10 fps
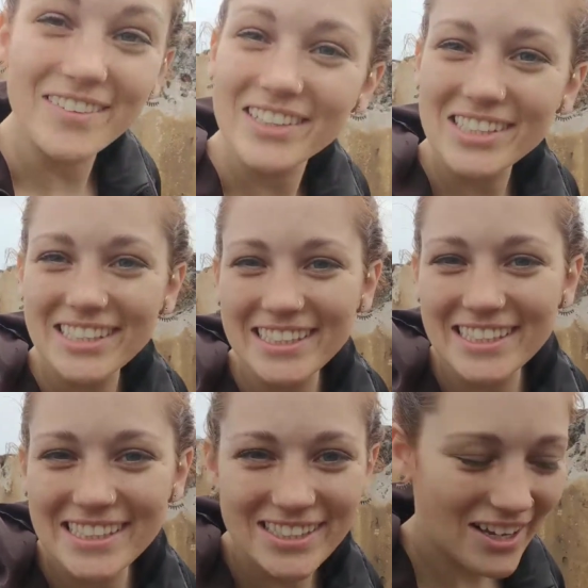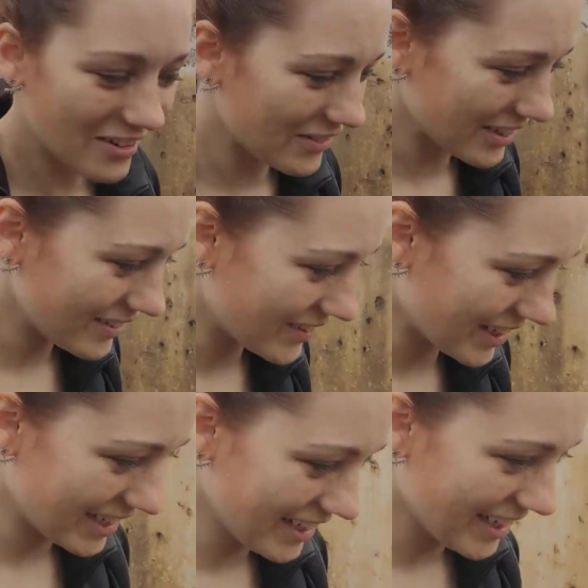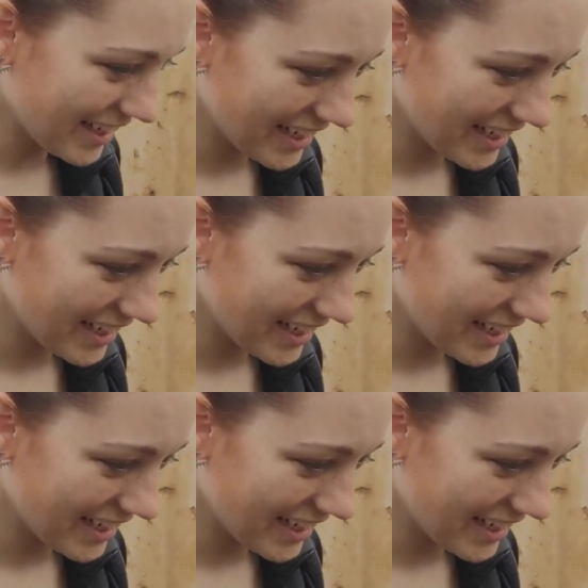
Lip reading: which is really fun.